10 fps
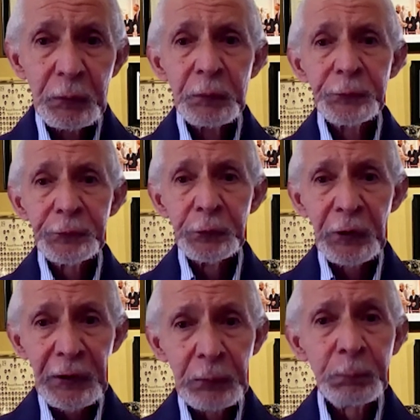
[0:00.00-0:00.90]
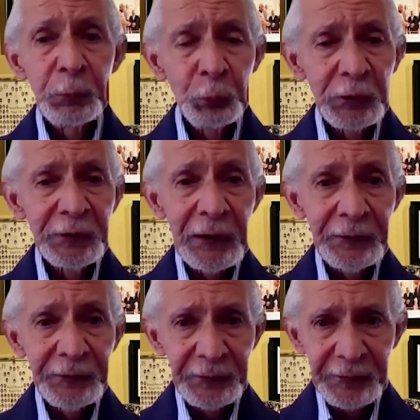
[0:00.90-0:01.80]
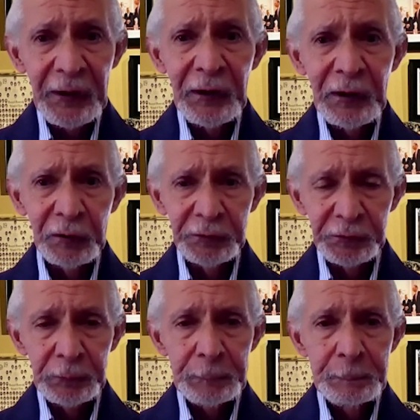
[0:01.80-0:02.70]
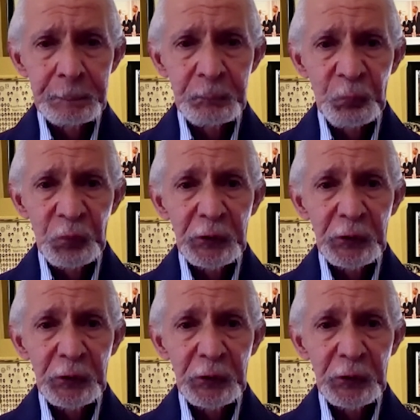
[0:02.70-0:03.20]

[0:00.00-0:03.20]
to help with that dialogue, to